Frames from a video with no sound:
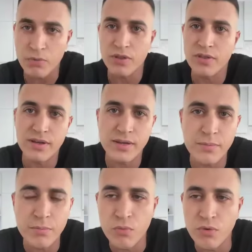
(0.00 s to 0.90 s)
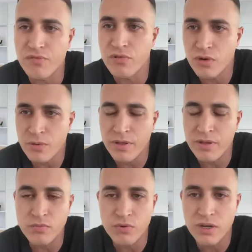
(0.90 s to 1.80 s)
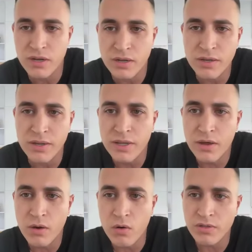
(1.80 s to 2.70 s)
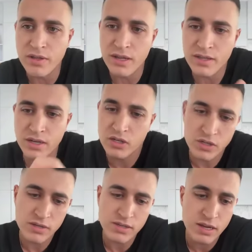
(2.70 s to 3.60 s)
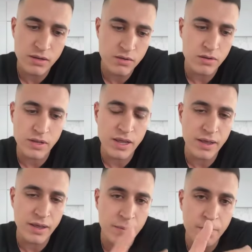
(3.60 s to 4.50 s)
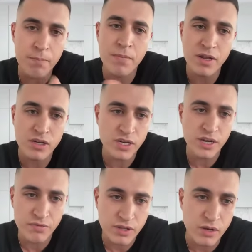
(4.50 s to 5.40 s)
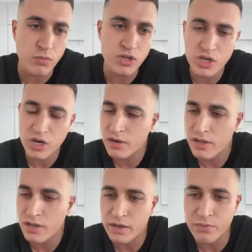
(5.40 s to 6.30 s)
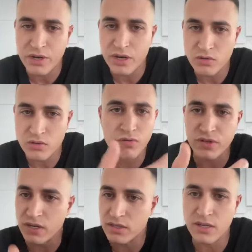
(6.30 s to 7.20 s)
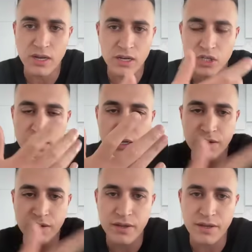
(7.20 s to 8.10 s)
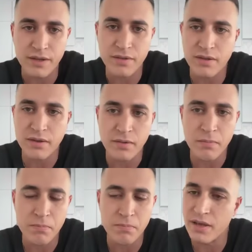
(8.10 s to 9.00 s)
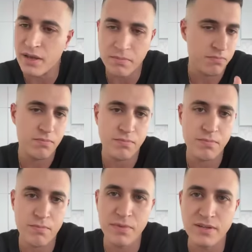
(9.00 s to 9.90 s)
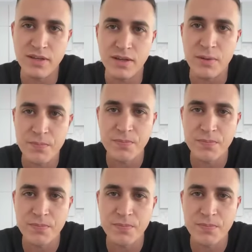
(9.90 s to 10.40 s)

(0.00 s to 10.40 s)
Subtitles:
with Form, and we are on the technician side managing everything with Charlie in regards to all of the installation and yeah, basically.